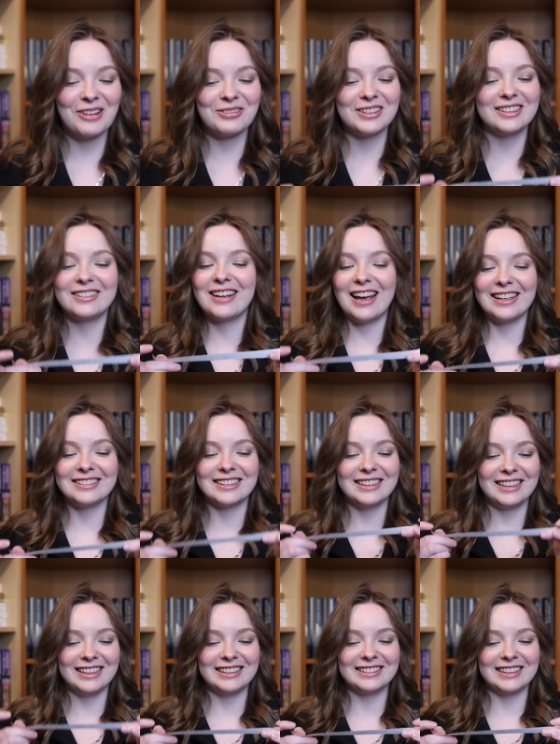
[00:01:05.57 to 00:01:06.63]
off nice
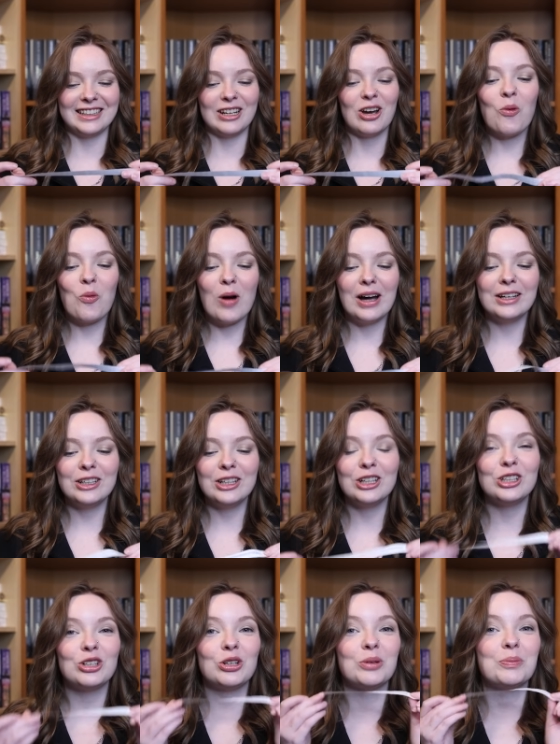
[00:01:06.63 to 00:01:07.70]
and easy. One
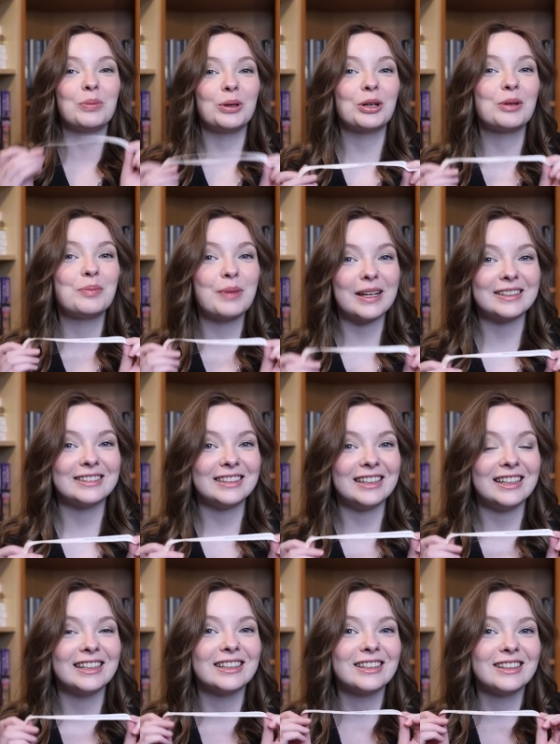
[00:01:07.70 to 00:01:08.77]
your book
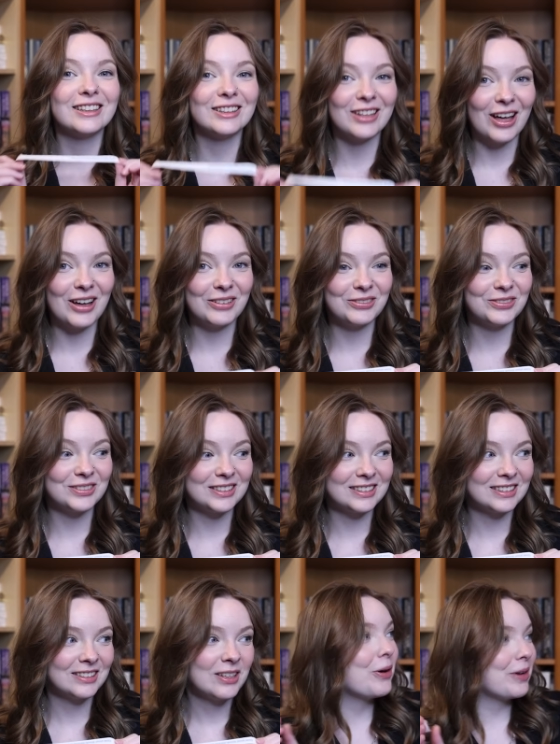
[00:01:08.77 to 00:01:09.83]
bestie loves.
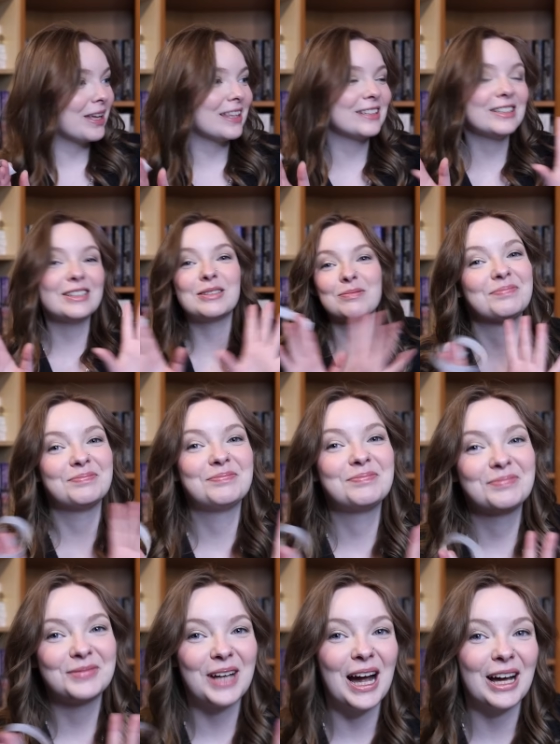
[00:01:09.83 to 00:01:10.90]
Okay, this is
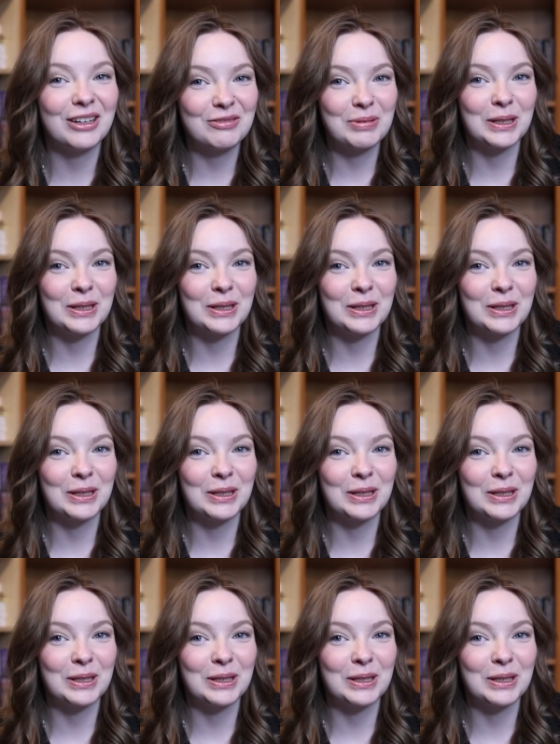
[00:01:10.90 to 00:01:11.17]
kind of